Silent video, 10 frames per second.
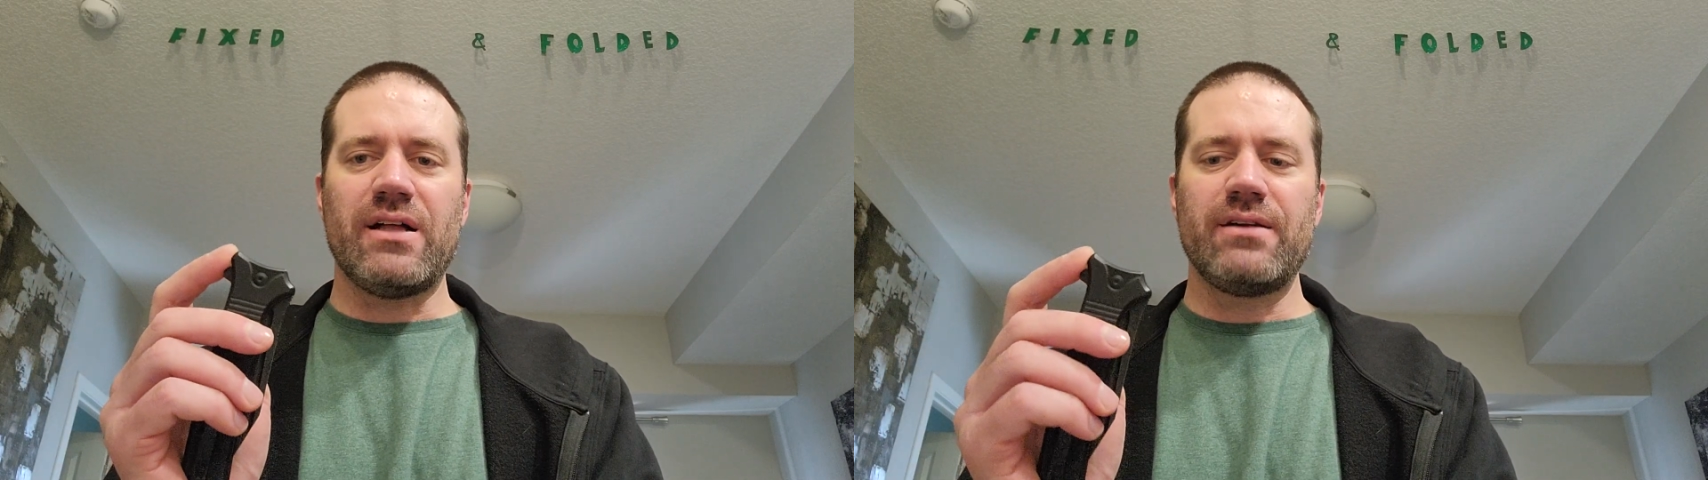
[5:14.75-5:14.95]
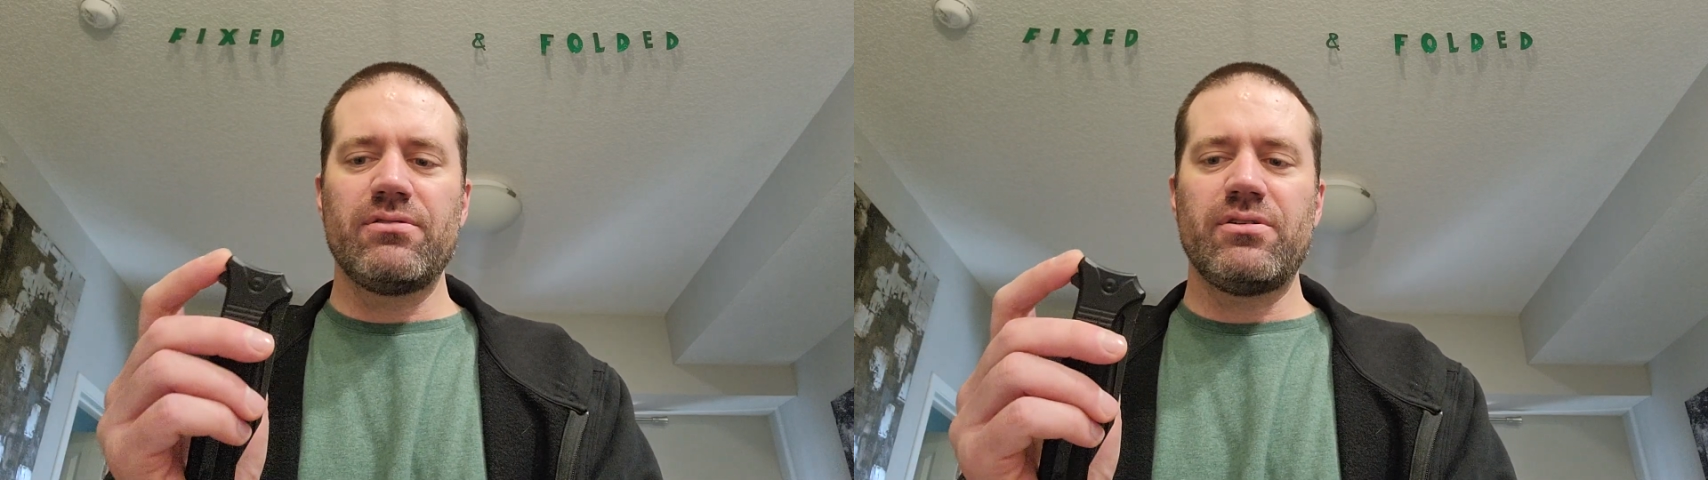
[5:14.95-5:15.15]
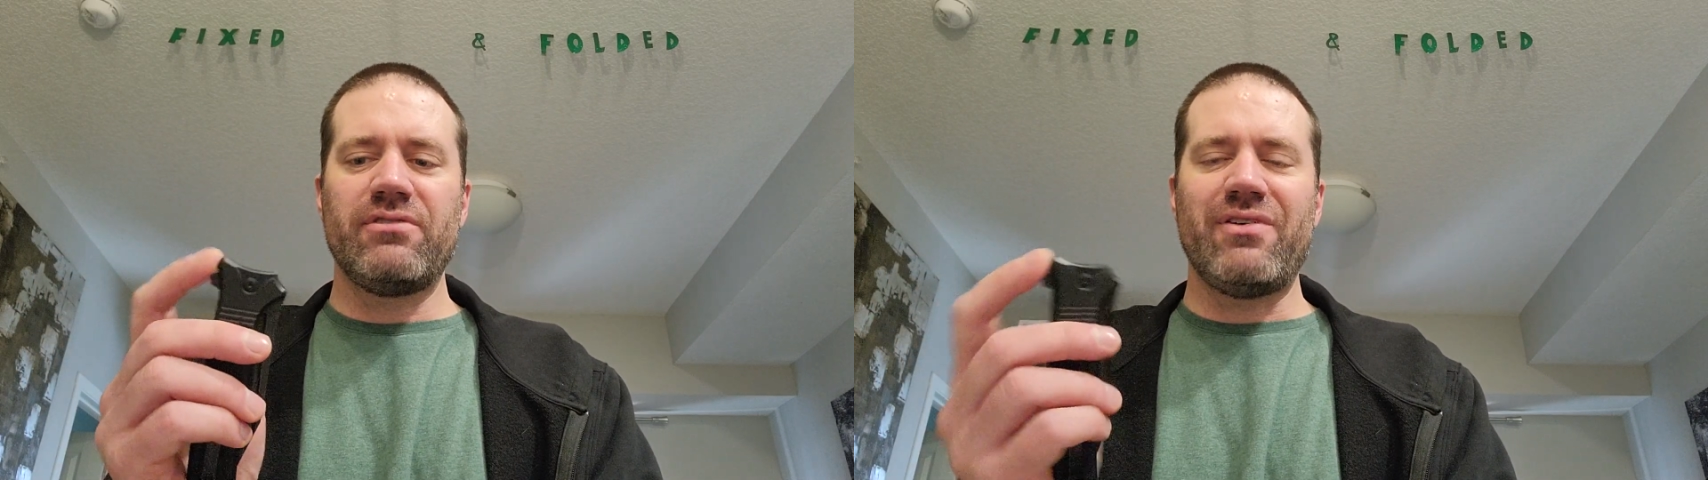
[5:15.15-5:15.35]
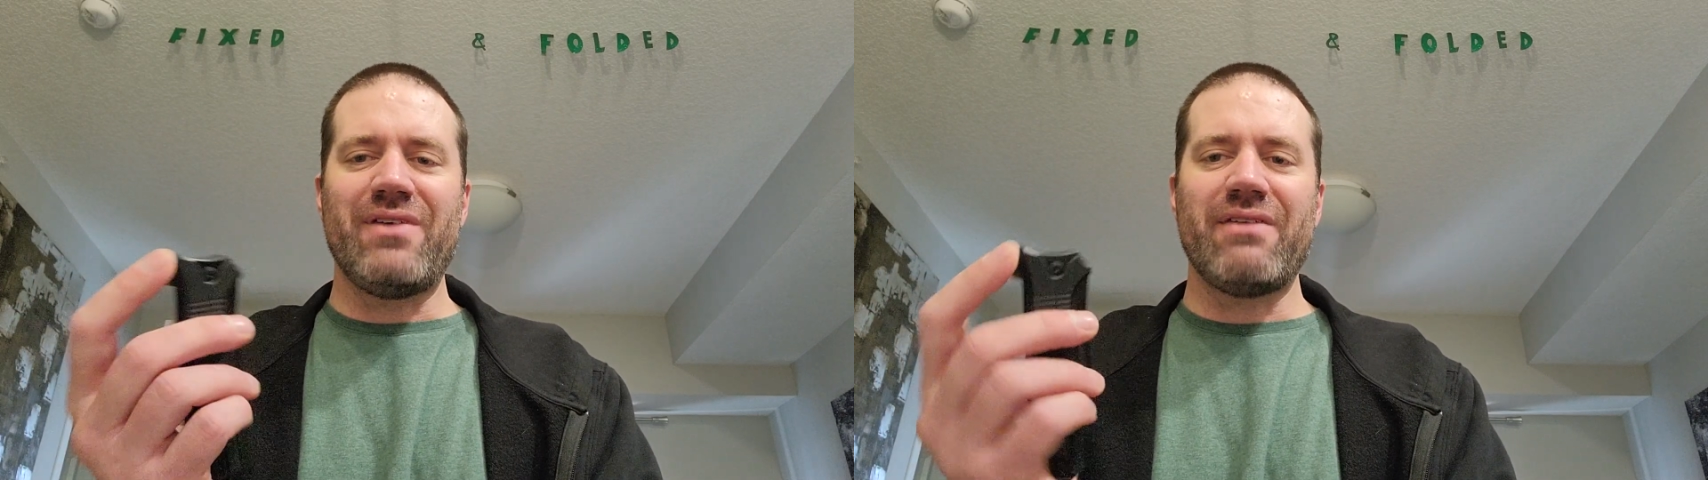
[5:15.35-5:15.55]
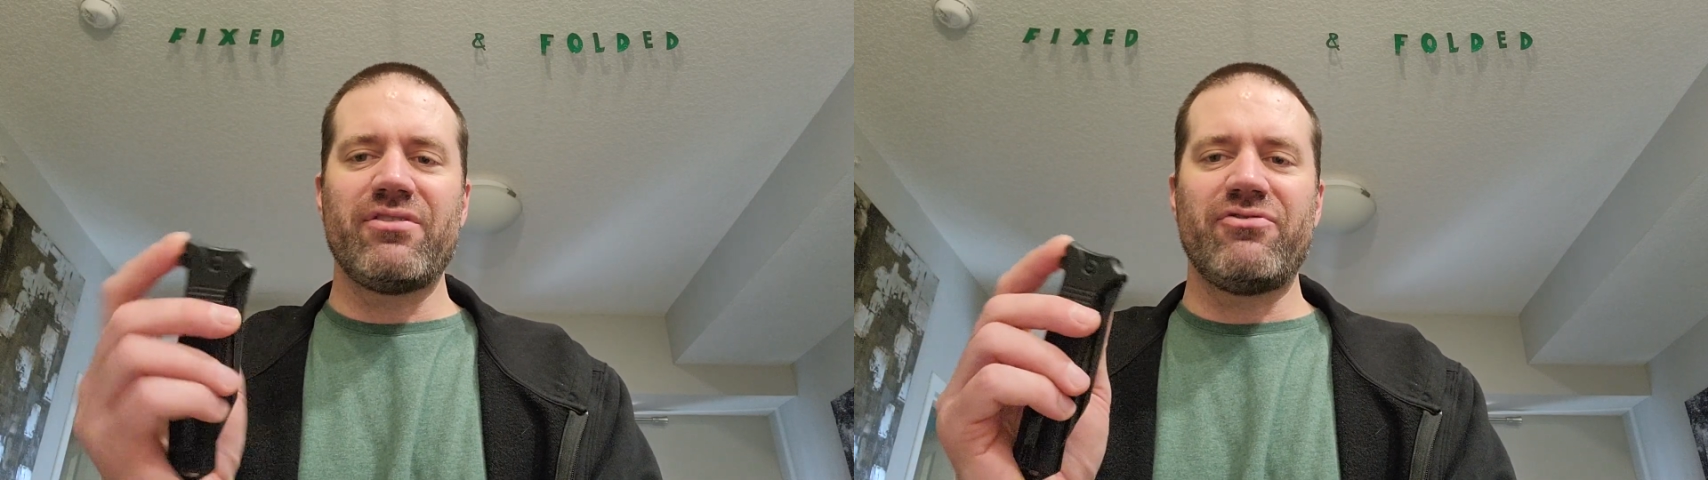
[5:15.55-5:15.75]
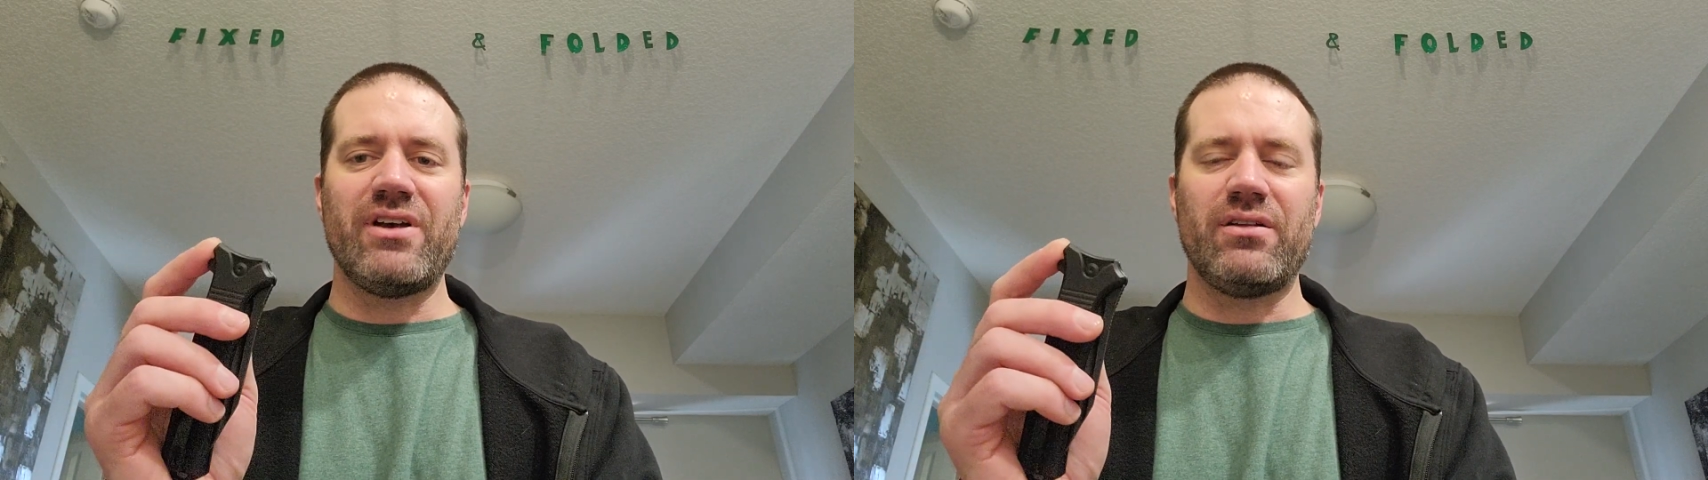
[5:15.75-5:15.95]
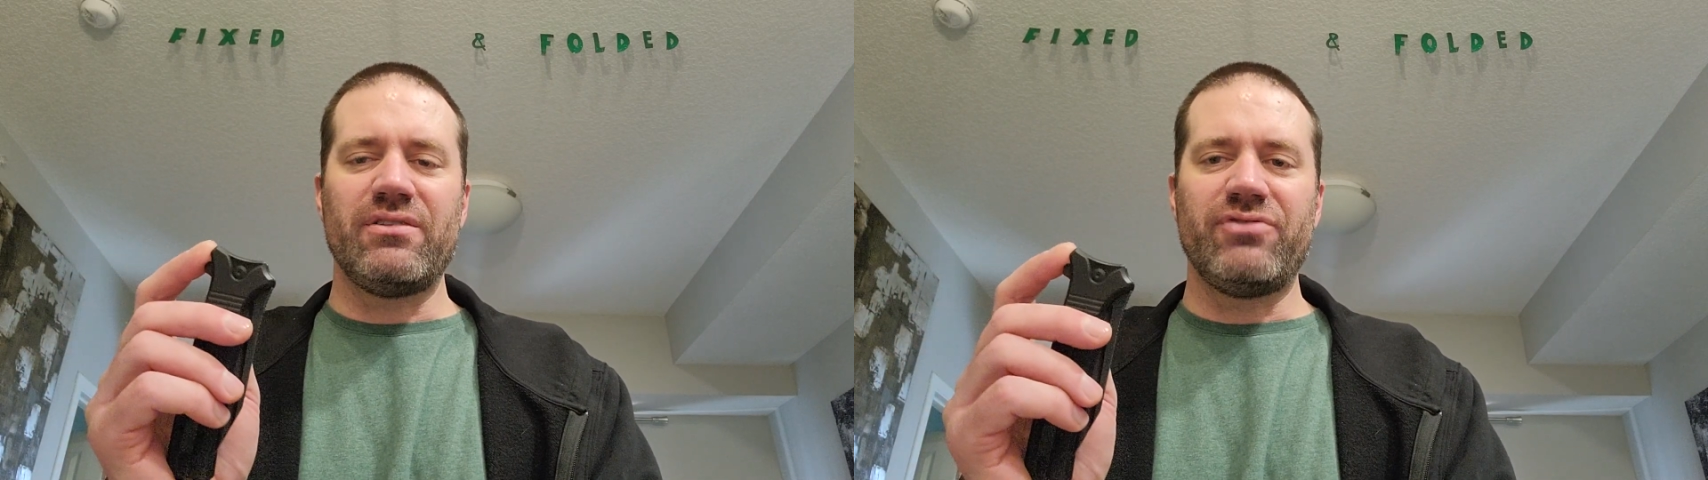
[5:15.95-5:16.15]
I don't know if I've ever failed the